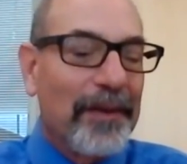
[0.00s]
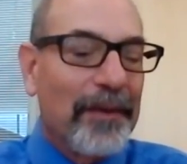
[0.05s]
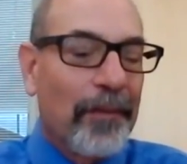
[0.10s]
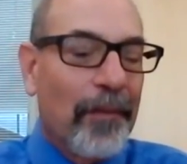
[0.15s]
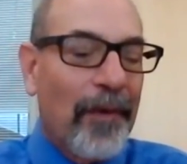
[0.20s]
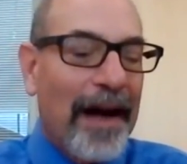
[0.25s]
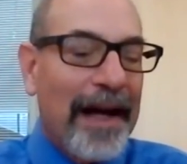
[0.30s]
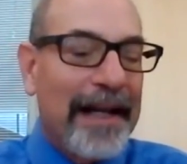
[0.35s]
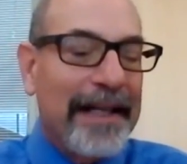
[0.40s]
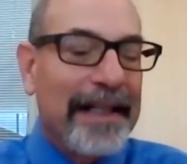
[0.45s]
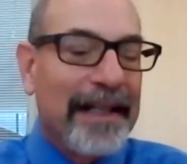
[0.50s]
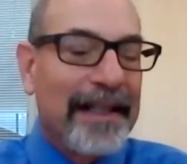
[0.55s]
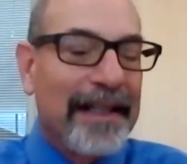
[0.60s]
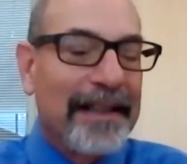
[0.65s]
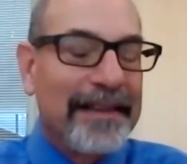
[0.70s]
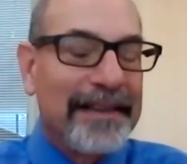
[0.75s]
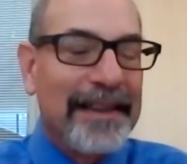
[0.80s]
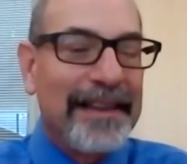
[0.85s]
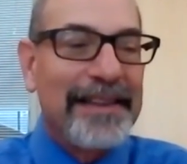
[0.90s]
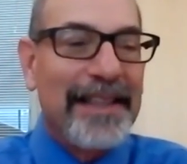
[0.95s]
writing a
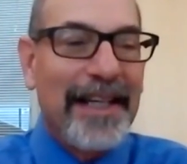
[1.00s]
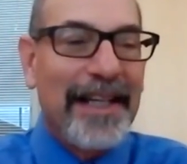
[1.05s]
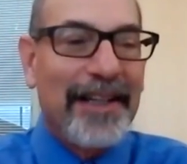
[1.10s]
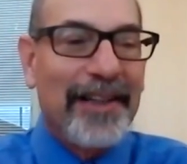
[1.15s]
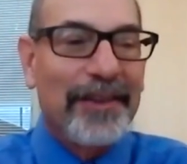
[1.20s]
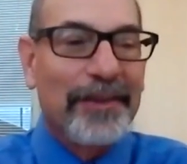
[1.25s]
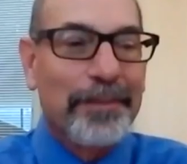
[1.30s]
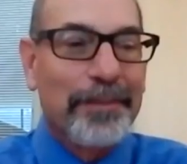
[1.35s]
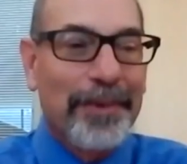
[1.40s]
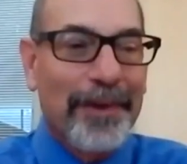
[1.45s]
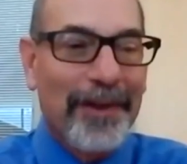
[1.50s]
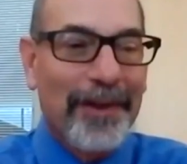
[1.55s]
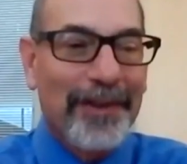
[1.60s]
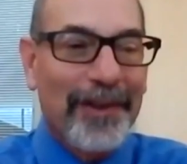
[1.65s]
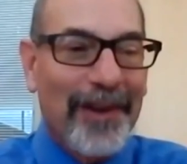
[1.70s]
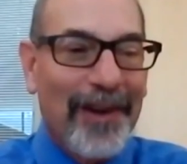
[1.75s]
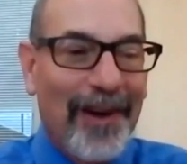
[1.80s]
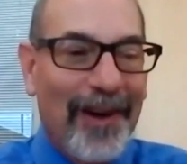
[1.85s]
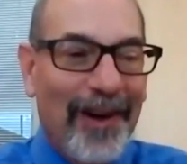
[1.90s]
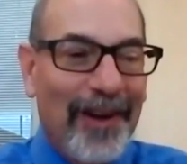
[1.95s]
detailed
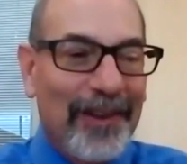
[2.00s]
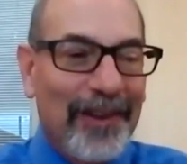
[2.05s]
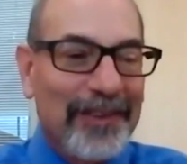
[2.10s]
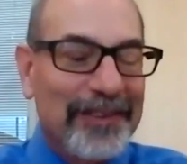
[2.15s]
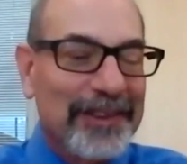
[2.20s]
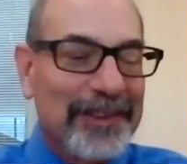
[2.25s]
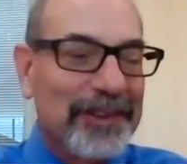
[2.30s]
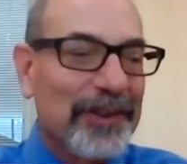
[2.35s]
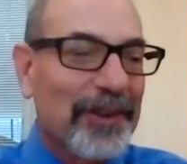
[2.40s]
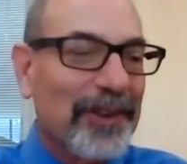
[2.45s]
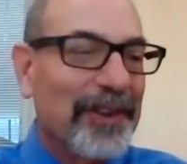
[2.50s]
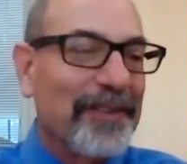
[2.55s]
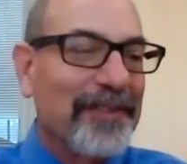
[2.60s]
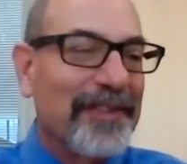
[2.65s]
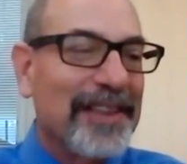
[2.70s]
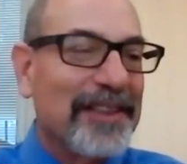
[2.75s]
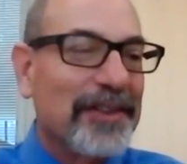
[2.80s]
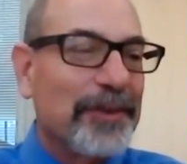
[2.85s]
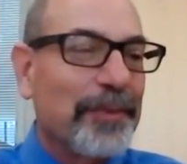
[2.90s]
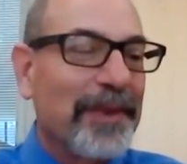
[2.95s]
protocol sort of
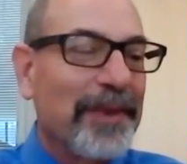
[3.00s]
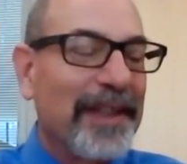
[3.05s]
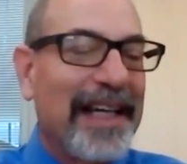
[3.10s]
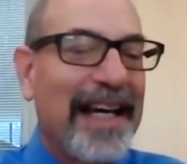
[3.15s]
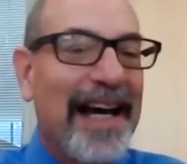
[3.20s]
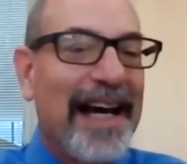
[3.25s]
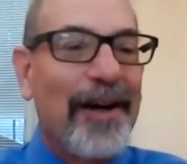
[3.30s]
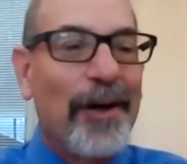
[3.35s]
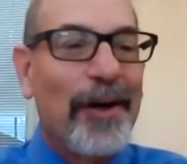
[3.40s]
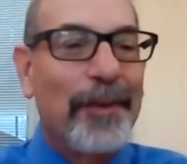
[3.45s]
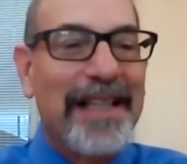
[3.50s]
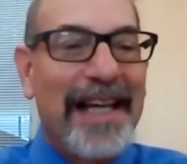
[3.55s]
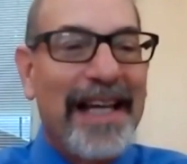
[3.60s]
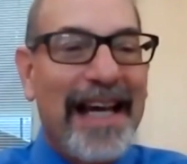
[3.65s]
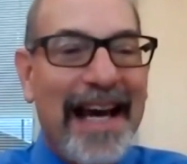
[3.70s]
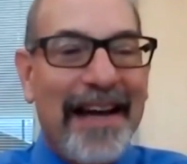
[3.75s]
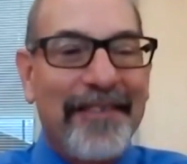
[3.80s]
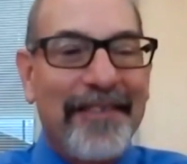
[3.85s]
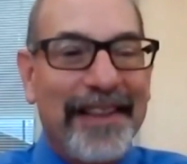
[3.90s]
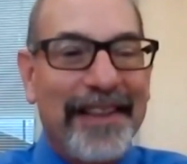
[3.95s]
this week. I hope to
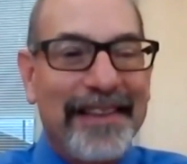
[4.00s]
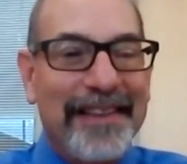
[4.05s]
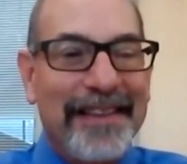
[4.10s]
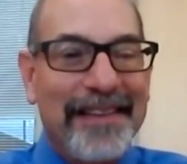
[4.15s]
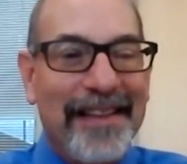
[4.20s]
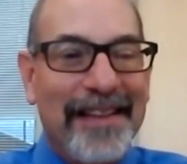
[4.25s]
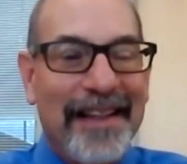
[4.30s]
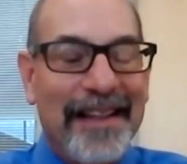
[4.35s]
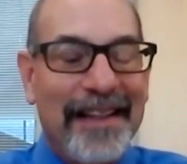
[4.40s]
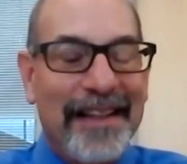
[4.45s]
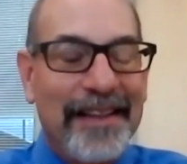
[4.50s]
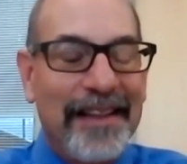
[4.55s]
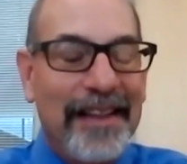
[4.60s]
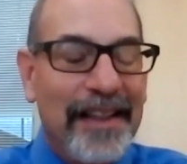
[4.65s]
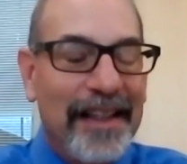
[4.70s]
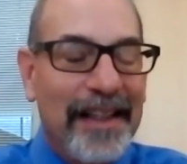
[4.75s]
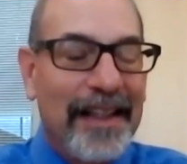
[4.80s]
have it done